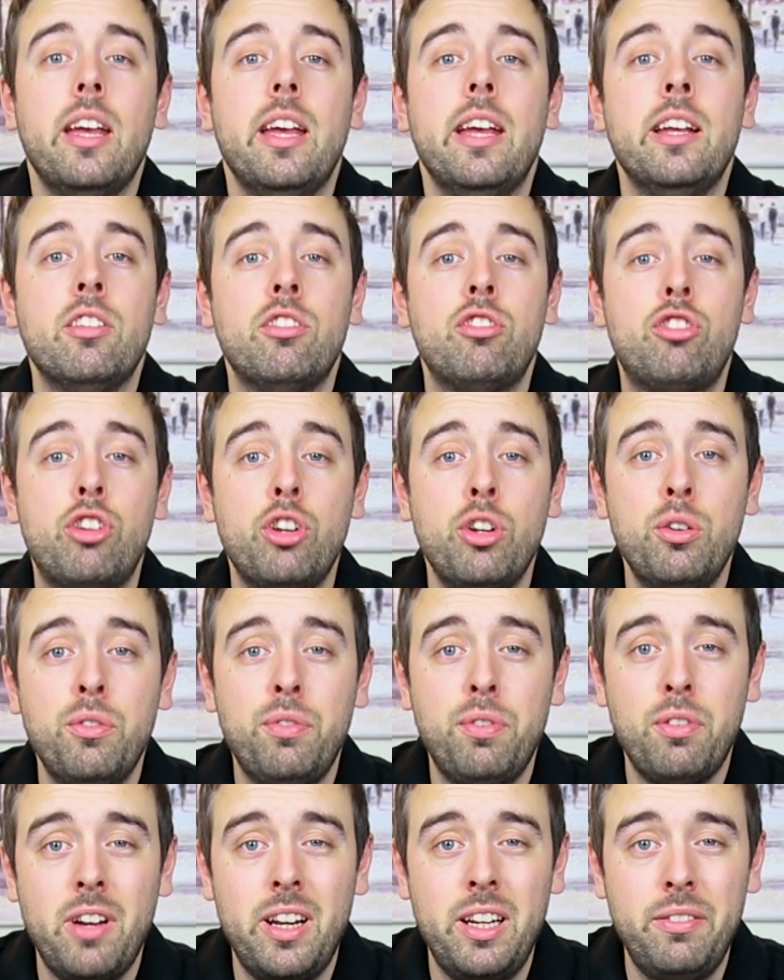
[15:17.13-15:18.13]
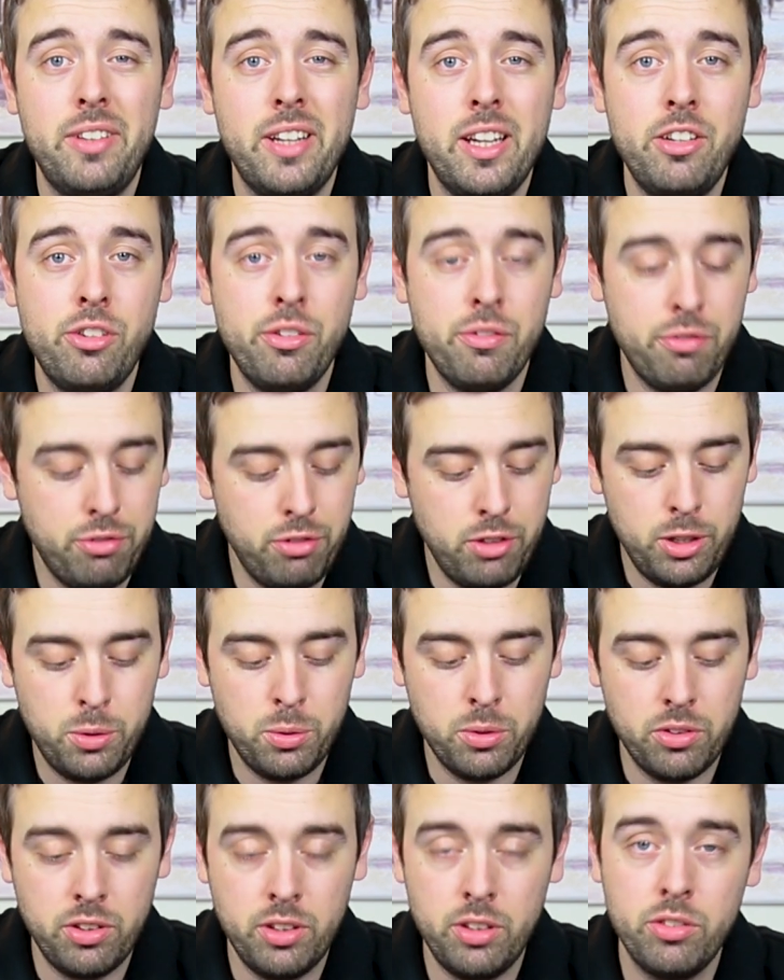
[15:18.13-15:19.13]
It's tuned for aviation
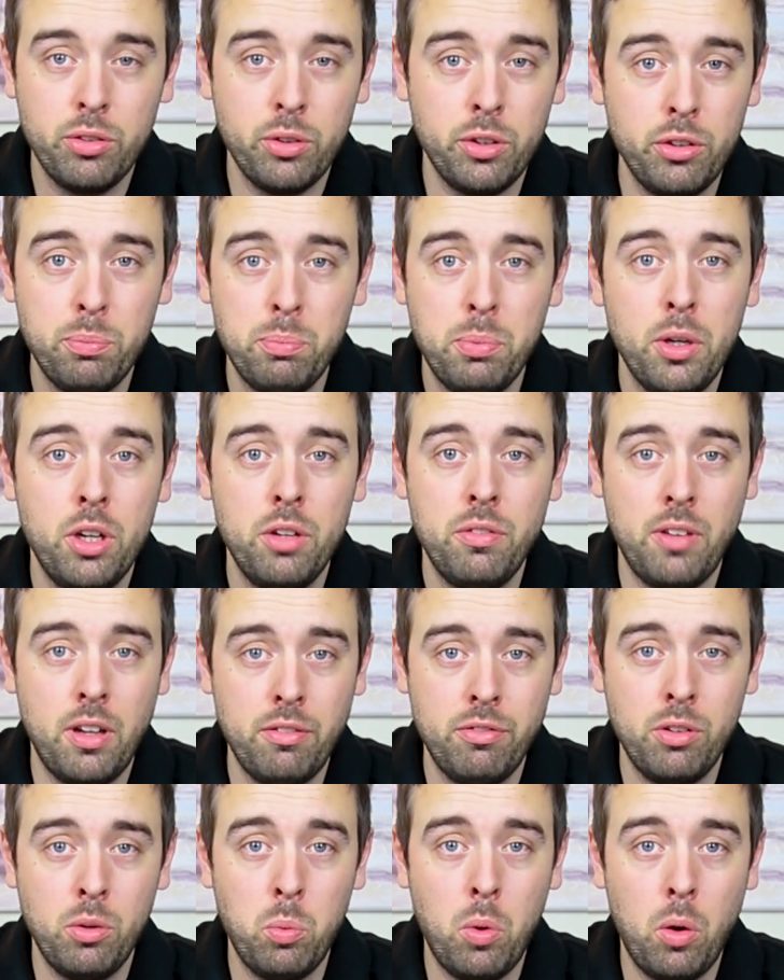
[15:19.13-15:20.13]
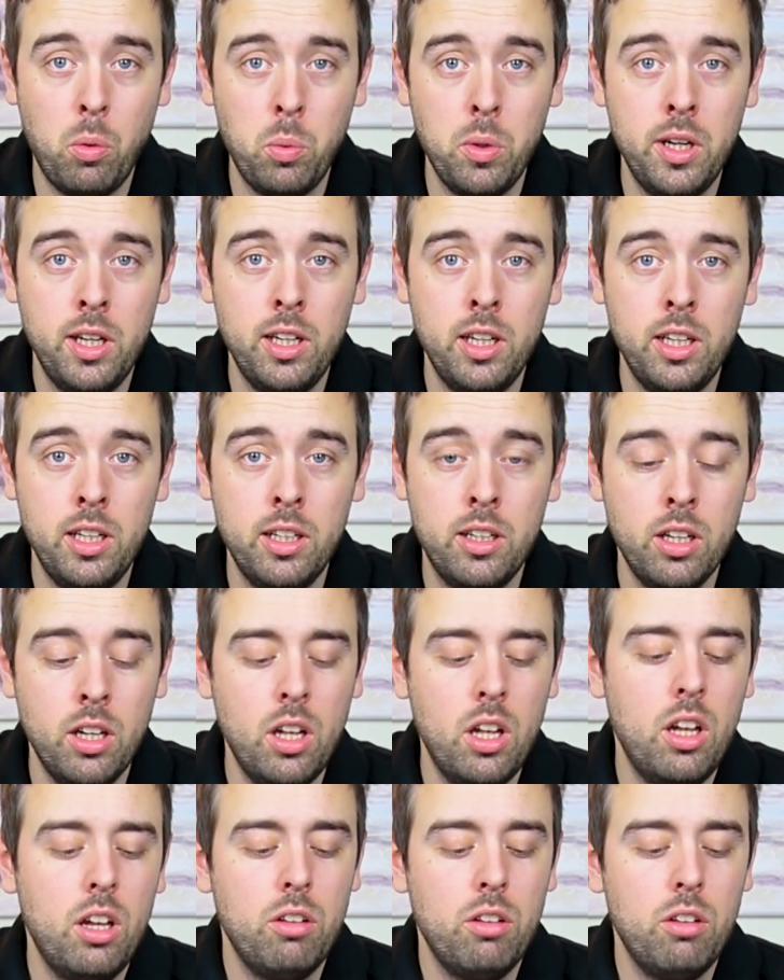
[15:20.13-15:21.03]
frequencies, so it's perfect for what we need.